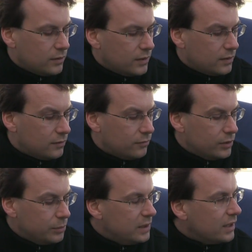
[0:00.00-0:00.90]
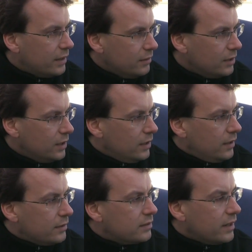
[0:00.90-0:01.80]
that will be done.
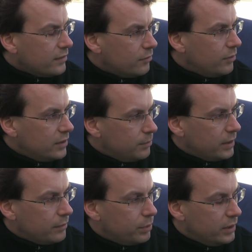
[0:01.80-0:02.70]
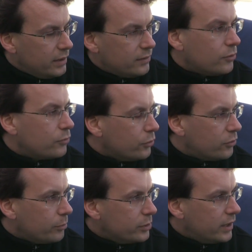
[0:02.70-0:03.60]
And another very big pillar is, of course,
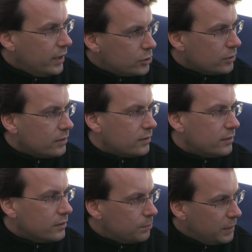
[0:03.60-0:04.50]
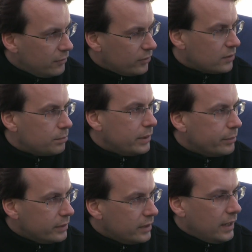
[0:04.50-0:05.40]
communication, and speak with the
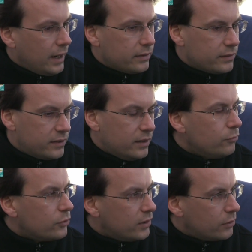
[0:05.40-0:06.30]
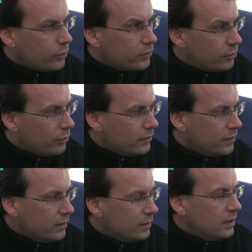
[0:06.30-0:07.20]
people, understand what their concerns
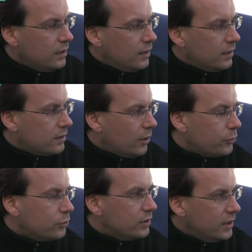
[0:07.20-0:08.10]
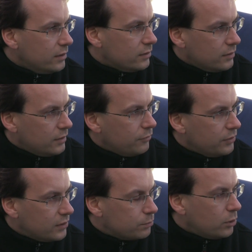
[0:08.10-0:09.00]
are, and how to deal
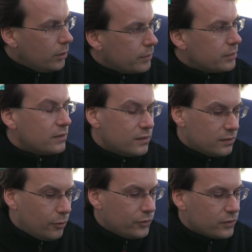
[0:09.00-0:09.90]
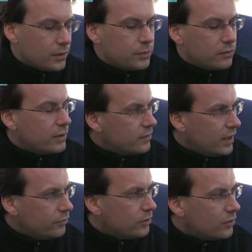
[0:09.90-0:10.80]
with the problems. And this is also something where
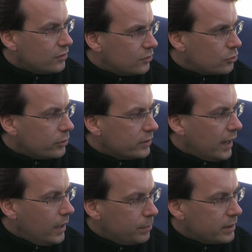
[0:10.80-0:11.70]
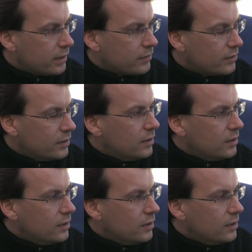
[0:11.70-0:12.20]
ZAF is strongly helping us